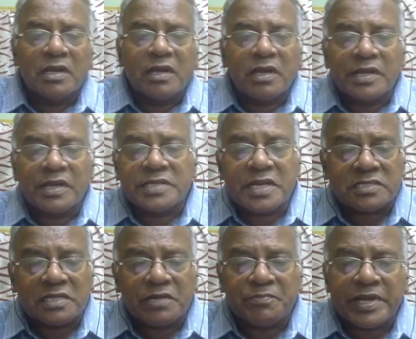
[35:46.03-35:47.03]

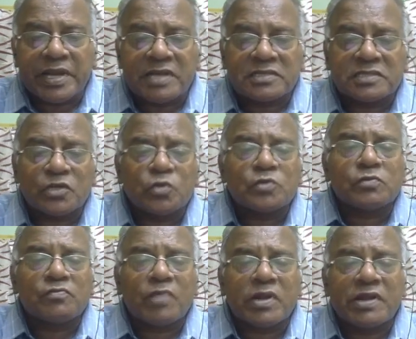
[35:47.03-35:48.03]
Educational implications, useful
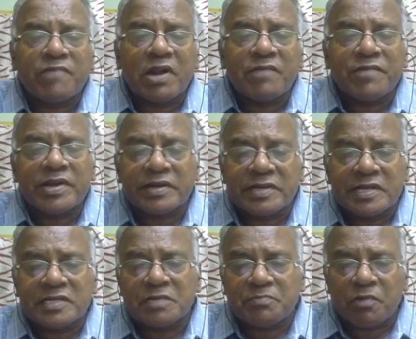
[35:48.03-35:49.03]
for evaluating
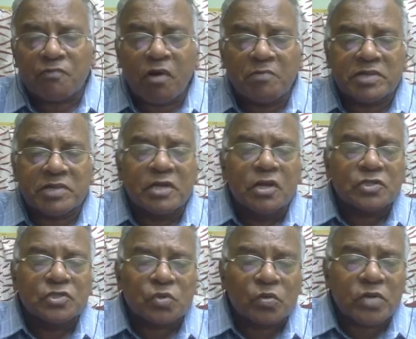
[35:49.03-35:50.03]
teacher performance,
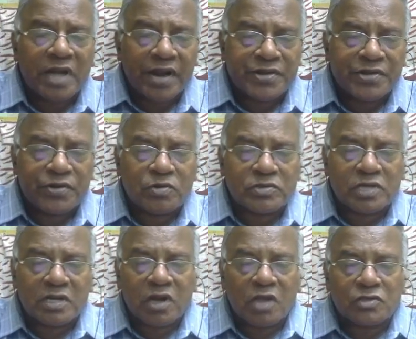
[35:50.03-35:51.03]
student attitudes,
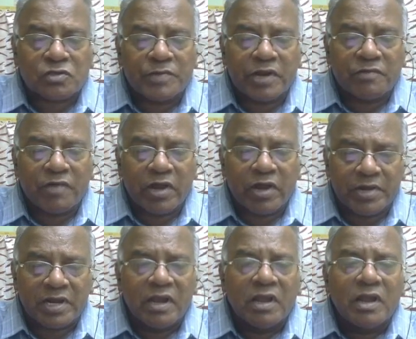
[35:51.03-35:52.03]
and classroom environment.
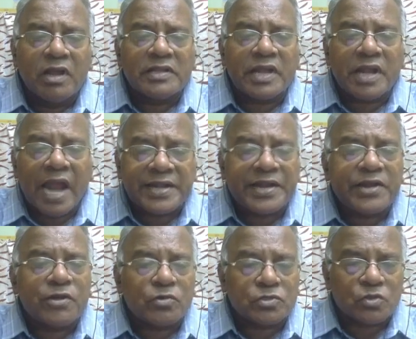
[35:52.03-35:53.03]
Then
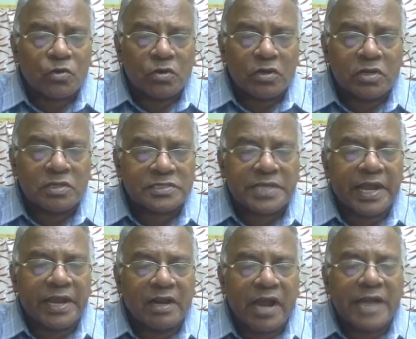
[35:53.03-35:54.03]
attitude scale,
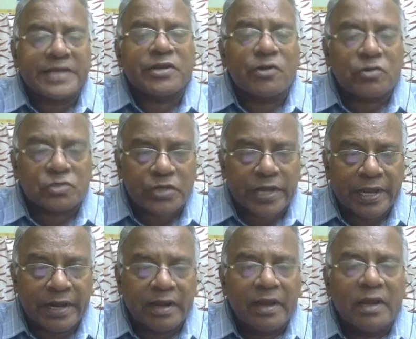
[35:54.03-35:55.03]

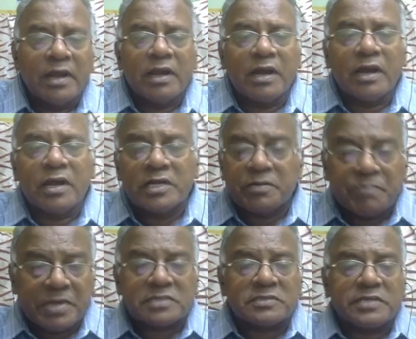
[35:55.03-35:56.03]
it
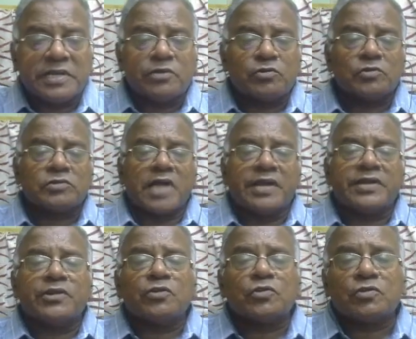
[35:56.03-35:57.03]
measures the individual's
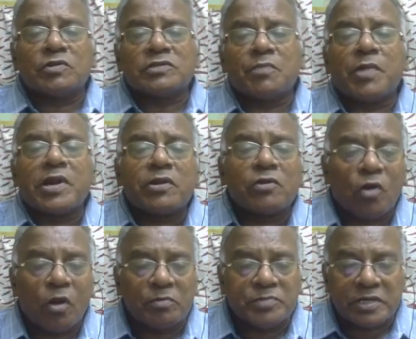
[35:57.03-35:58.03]
attitudes towards a
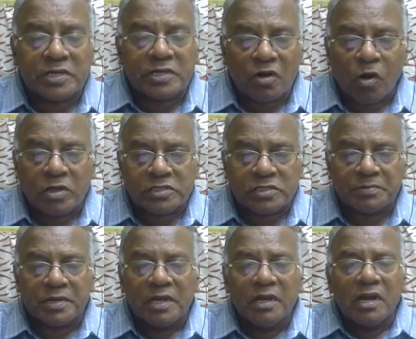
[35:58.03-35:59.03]
particular object or concept.
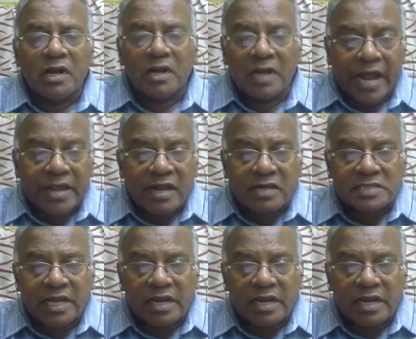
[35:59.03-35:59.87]
Likert scale,